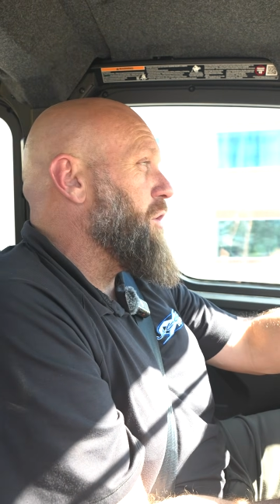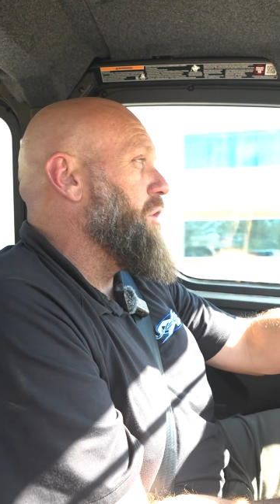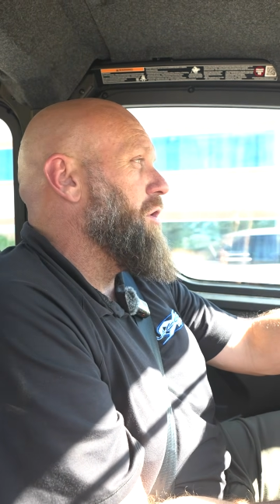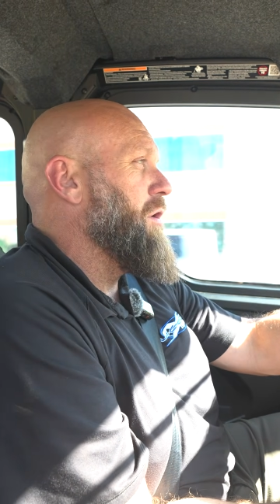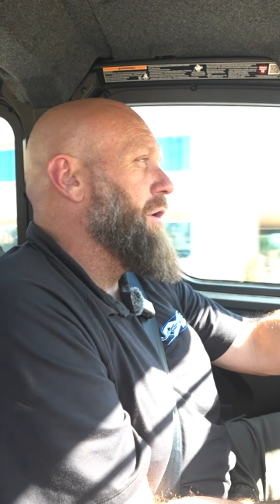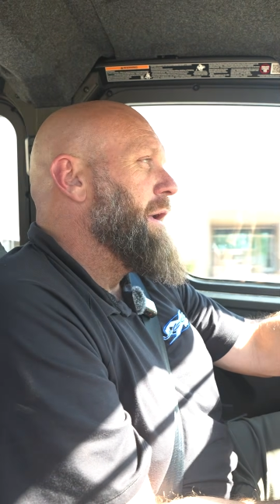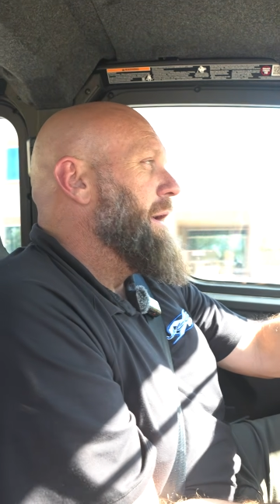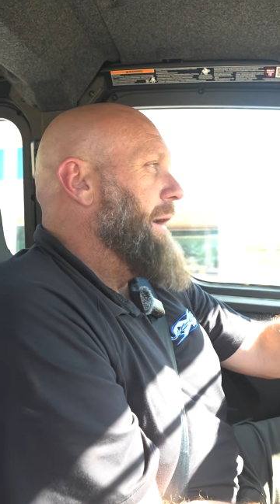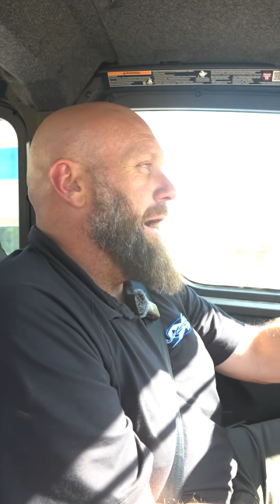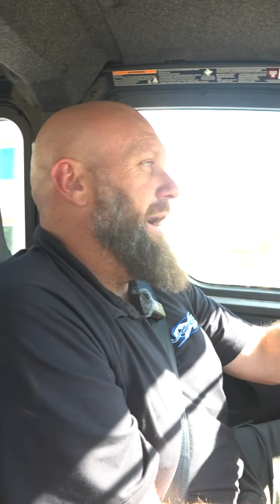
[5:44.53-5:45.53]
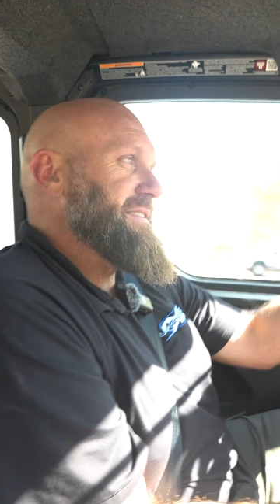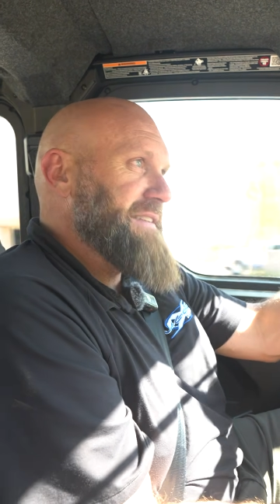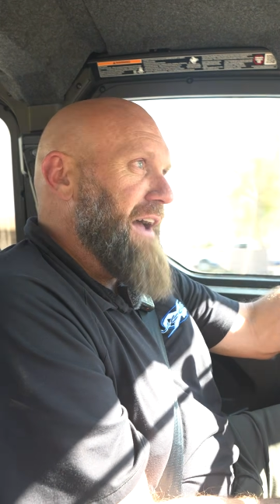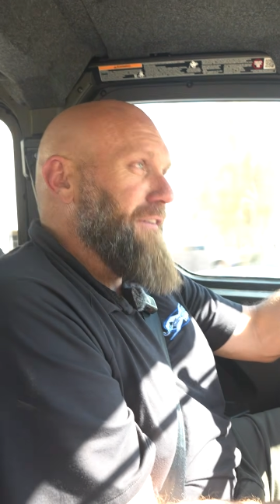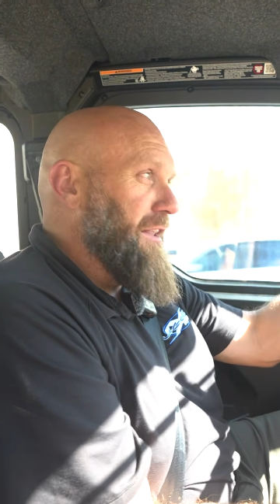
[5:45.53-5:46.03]
cool. It's
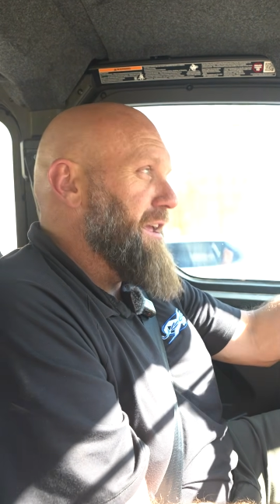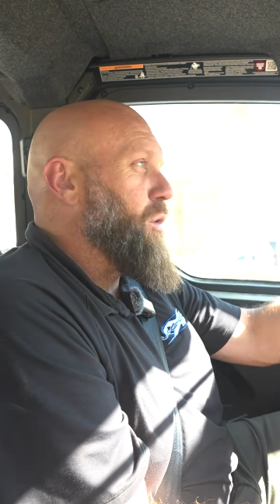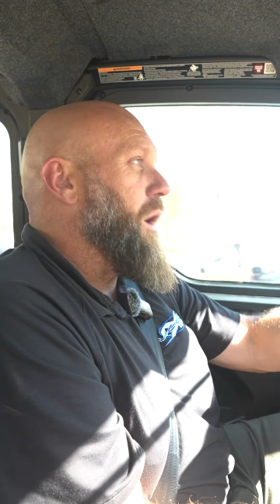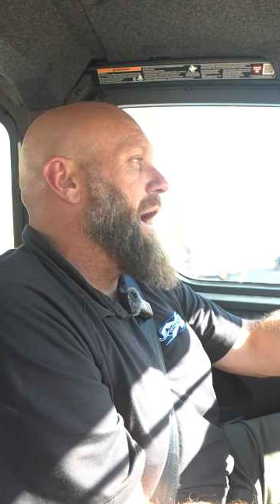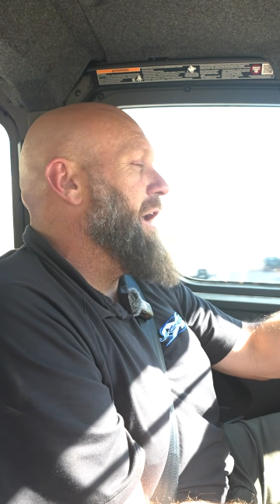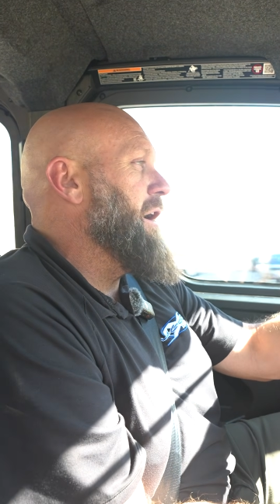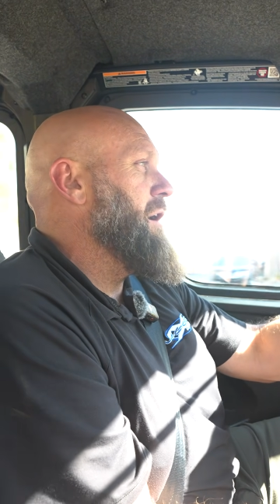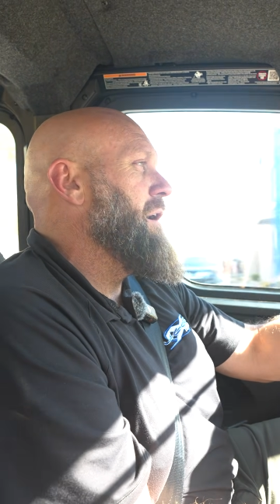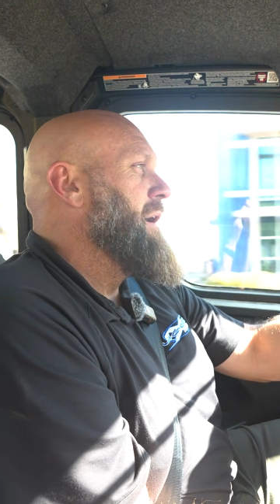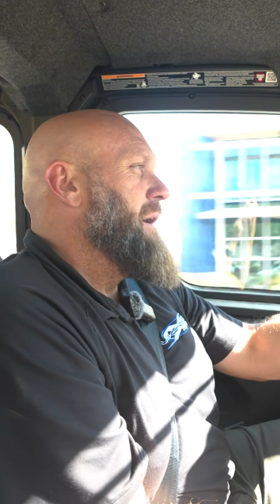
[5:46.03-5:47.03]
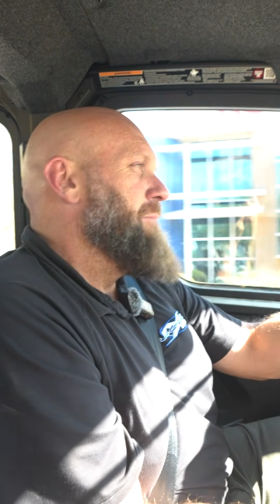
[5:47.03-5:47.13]
definitely quieter.